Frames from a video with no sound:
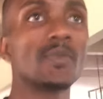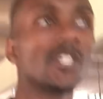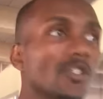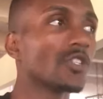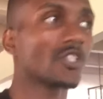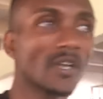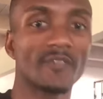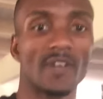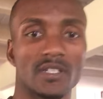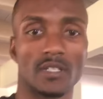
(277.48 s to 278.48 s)
me. She was just trying to
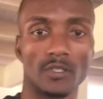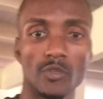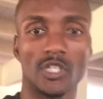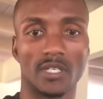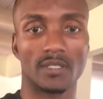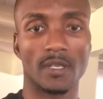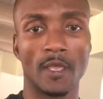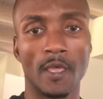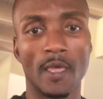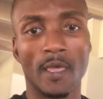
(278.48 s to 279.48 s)
find solutions.
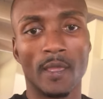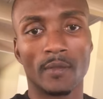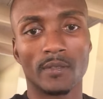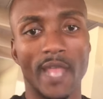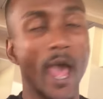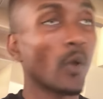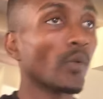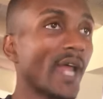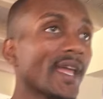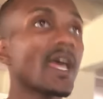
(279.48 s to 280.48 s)
Now,
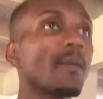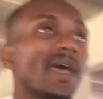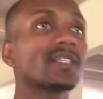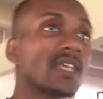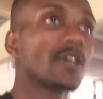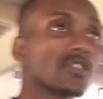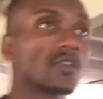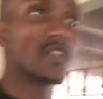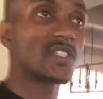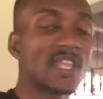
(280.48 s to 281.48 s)
when I got back to
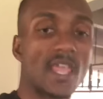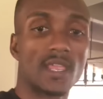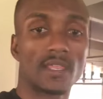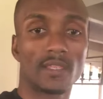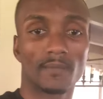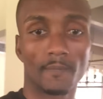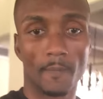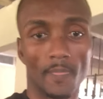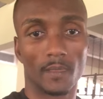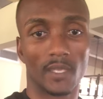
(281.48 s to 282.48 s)
Arizona State,
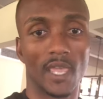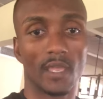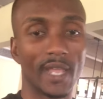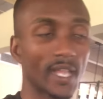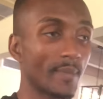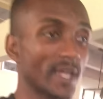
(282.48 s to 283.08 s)
I